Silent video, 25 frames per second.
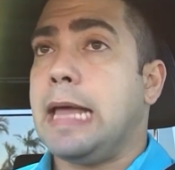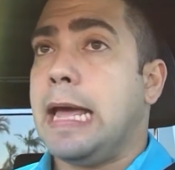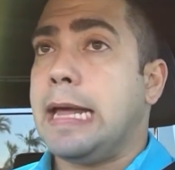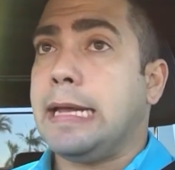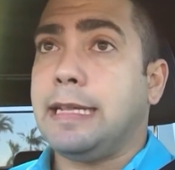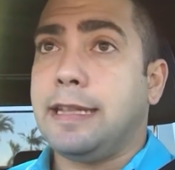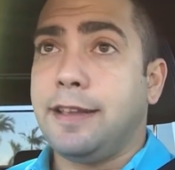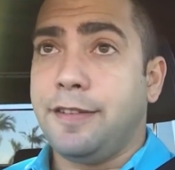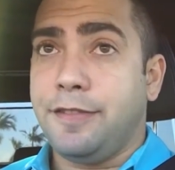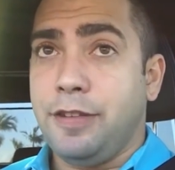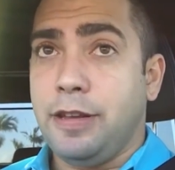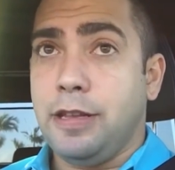
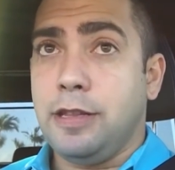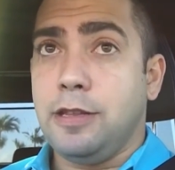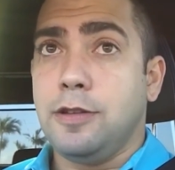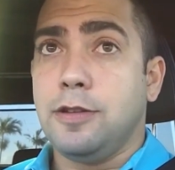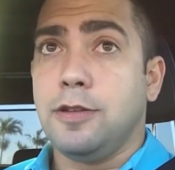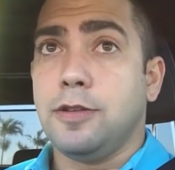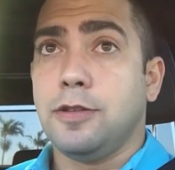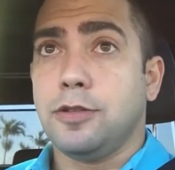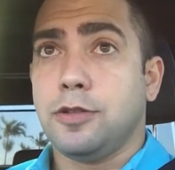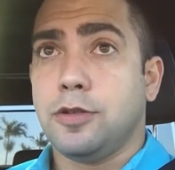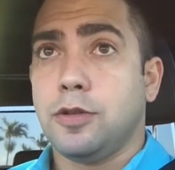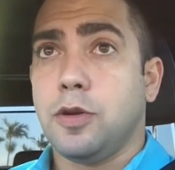like the
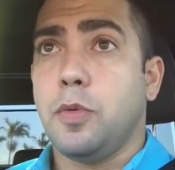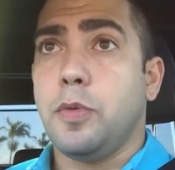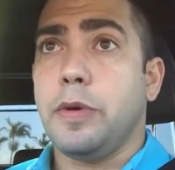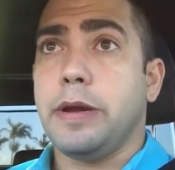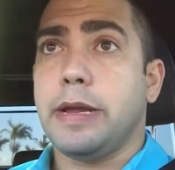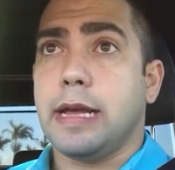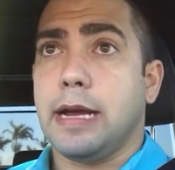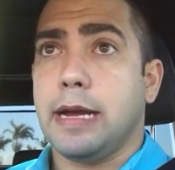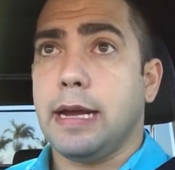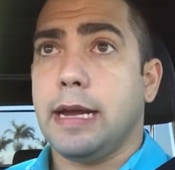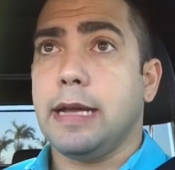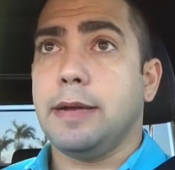video so we
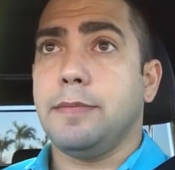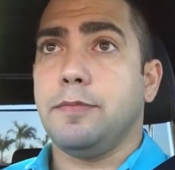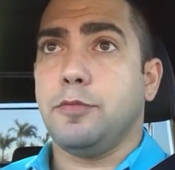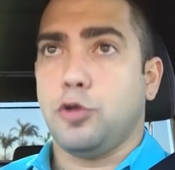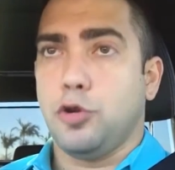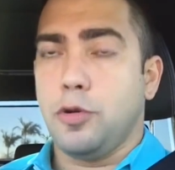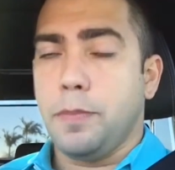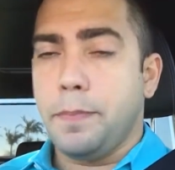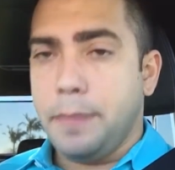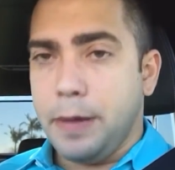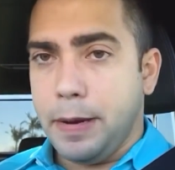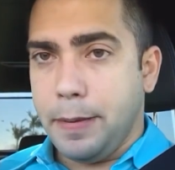can get
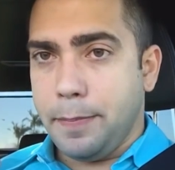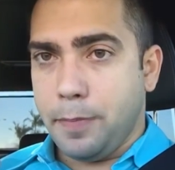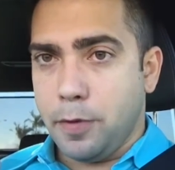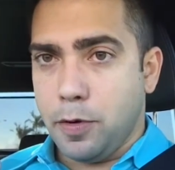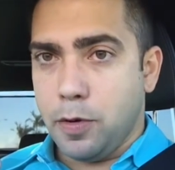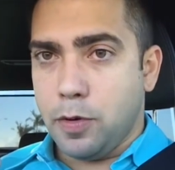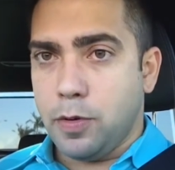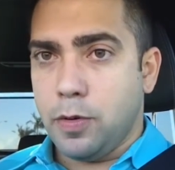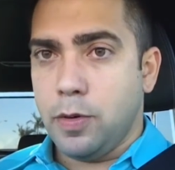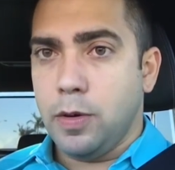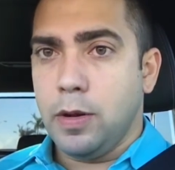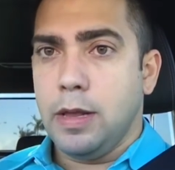more
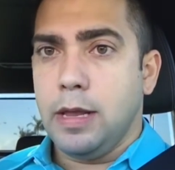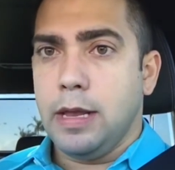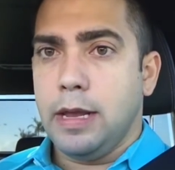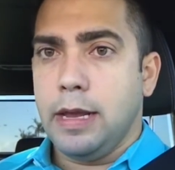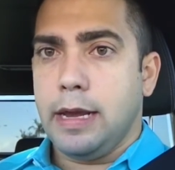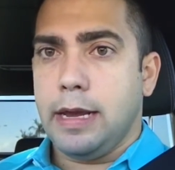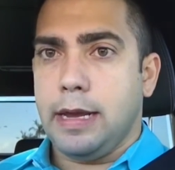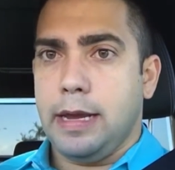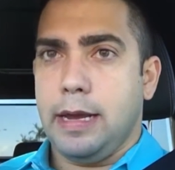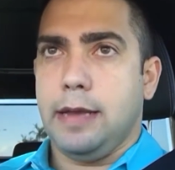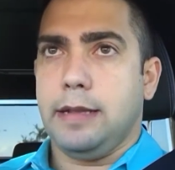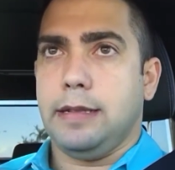people
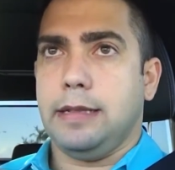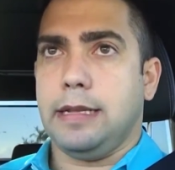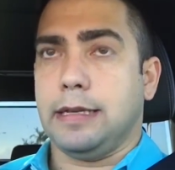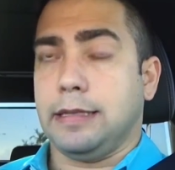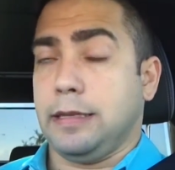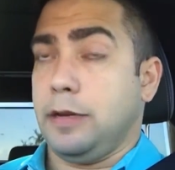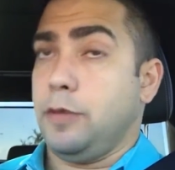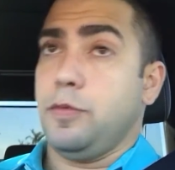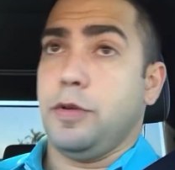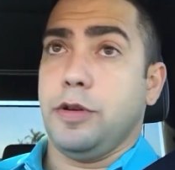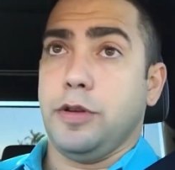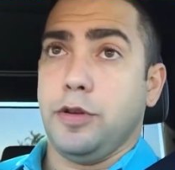uh,
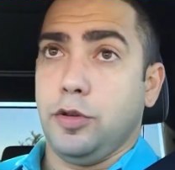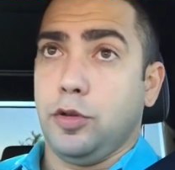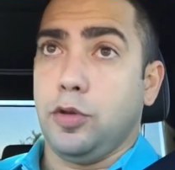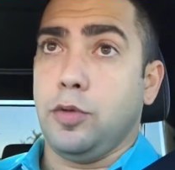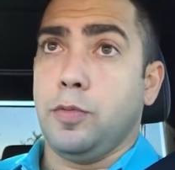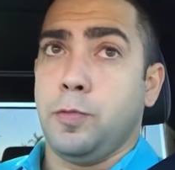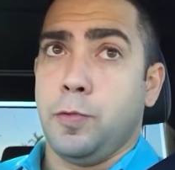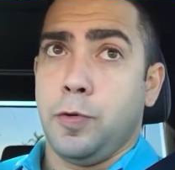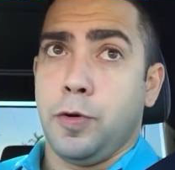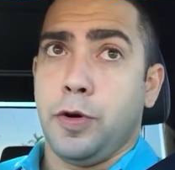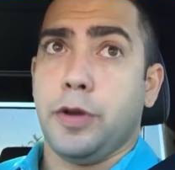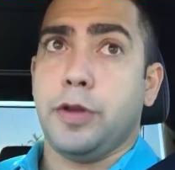that's the way
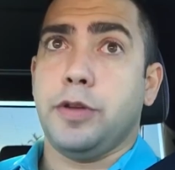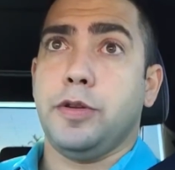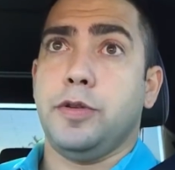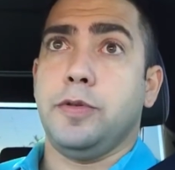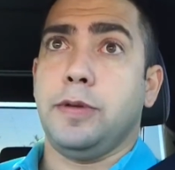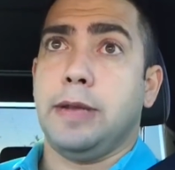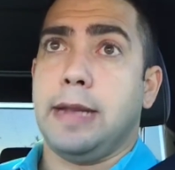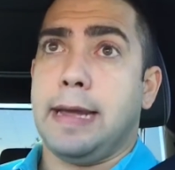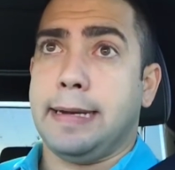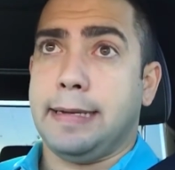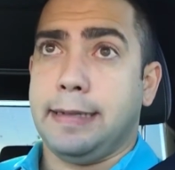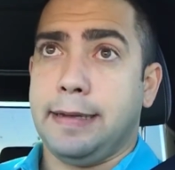youtube work you
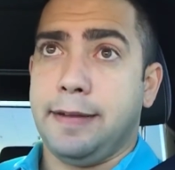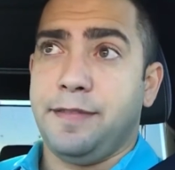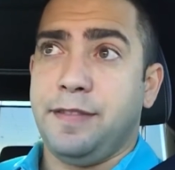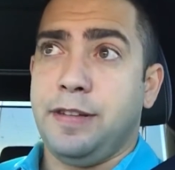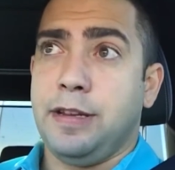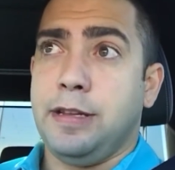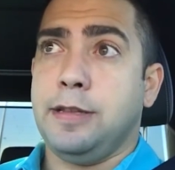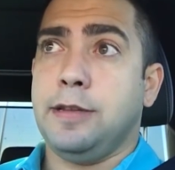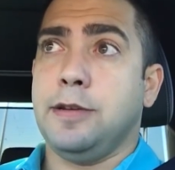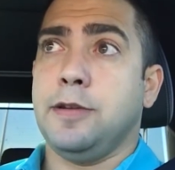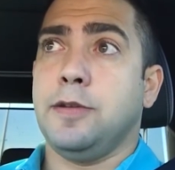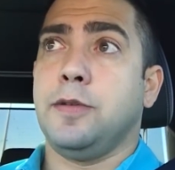like the
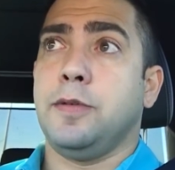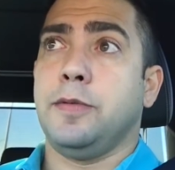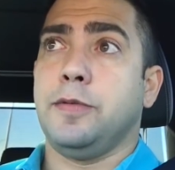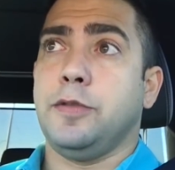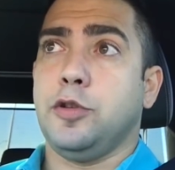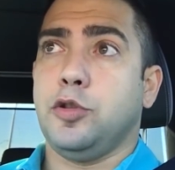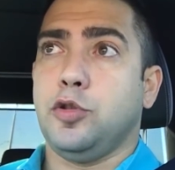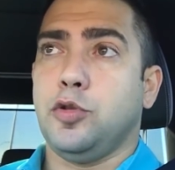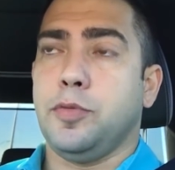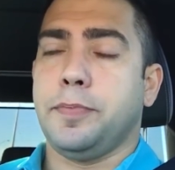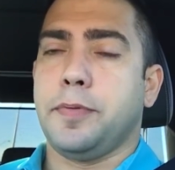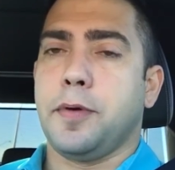video
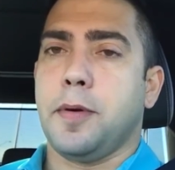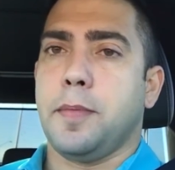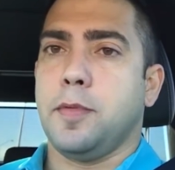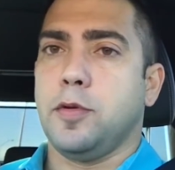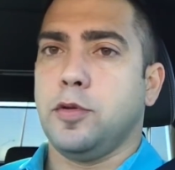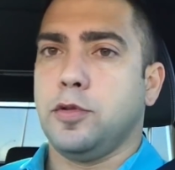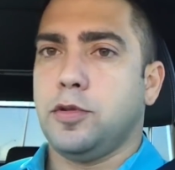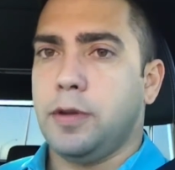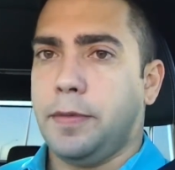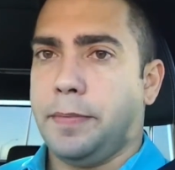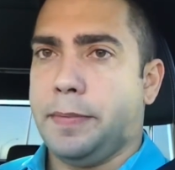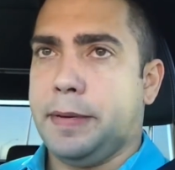to
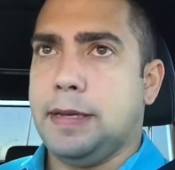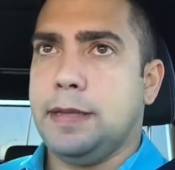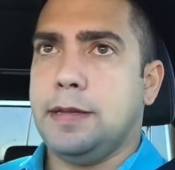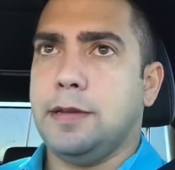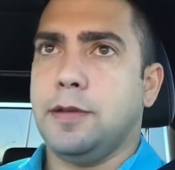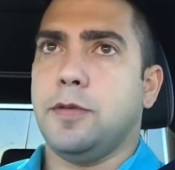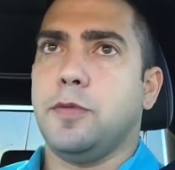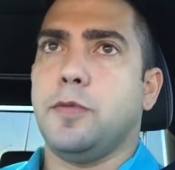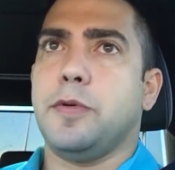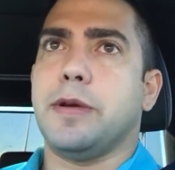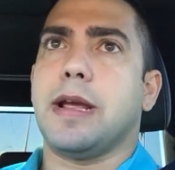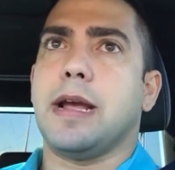promote your
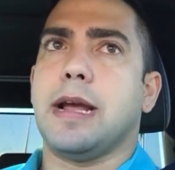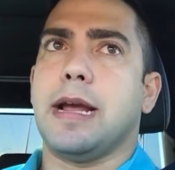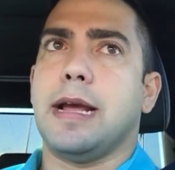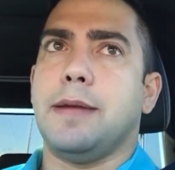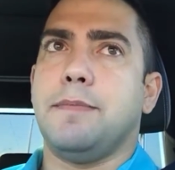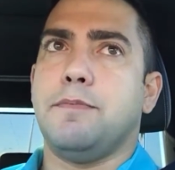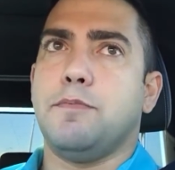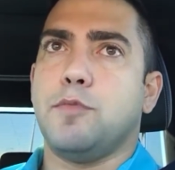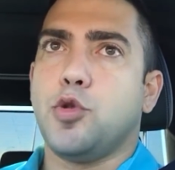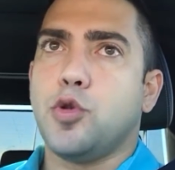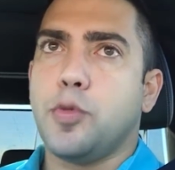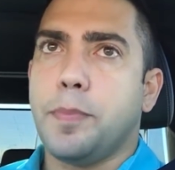video we can get
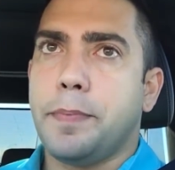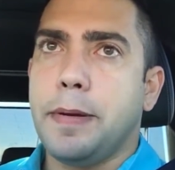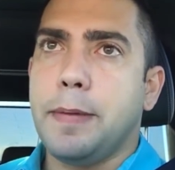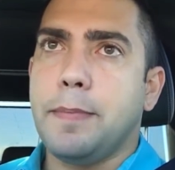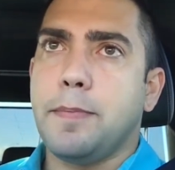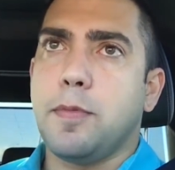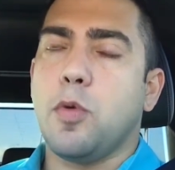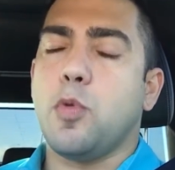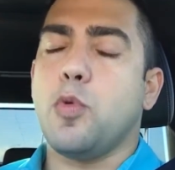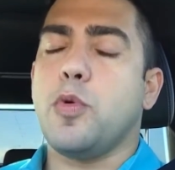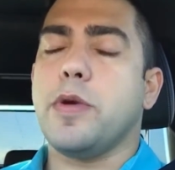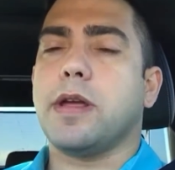more
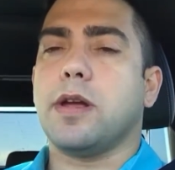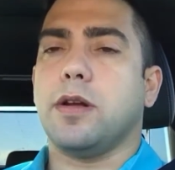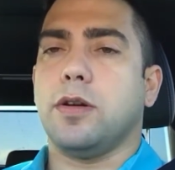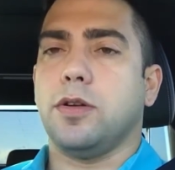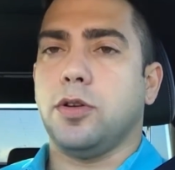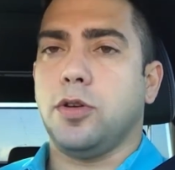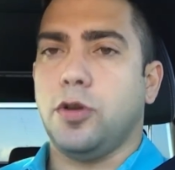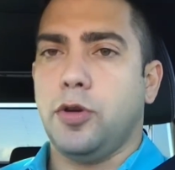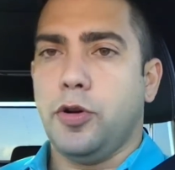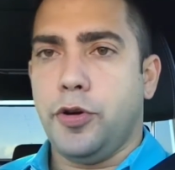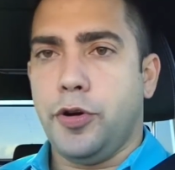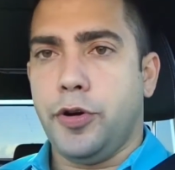people we
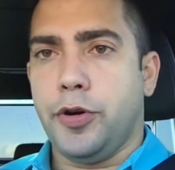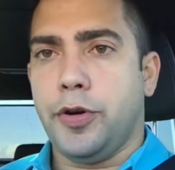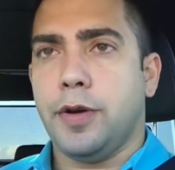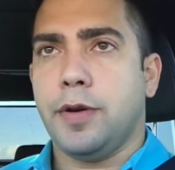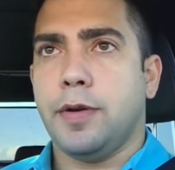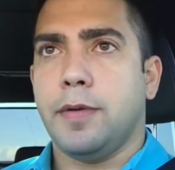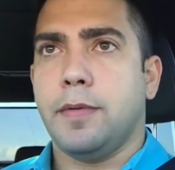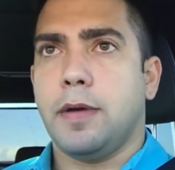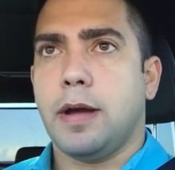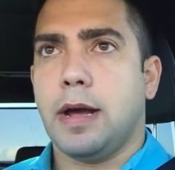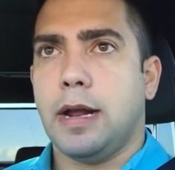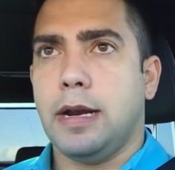can learn
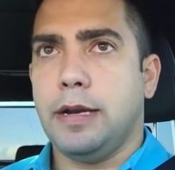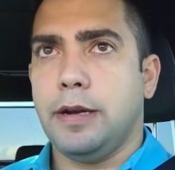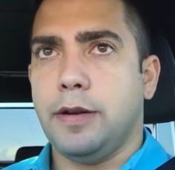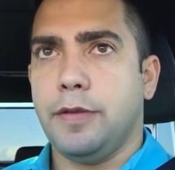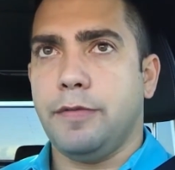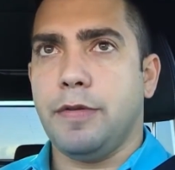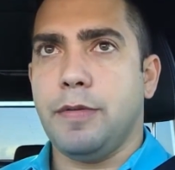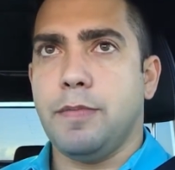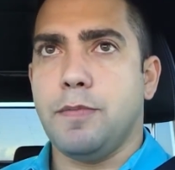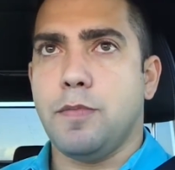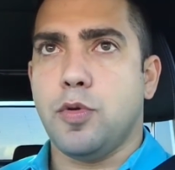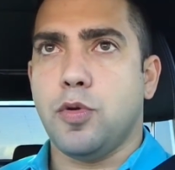a little
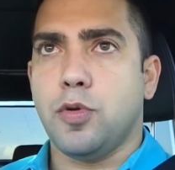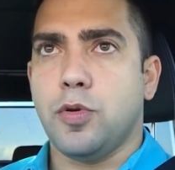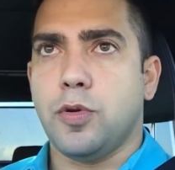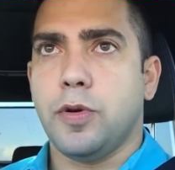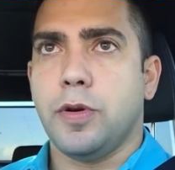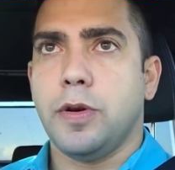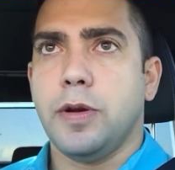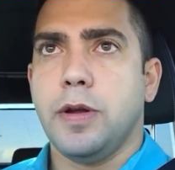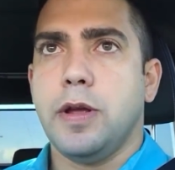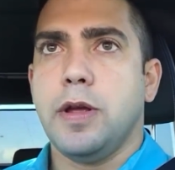bit more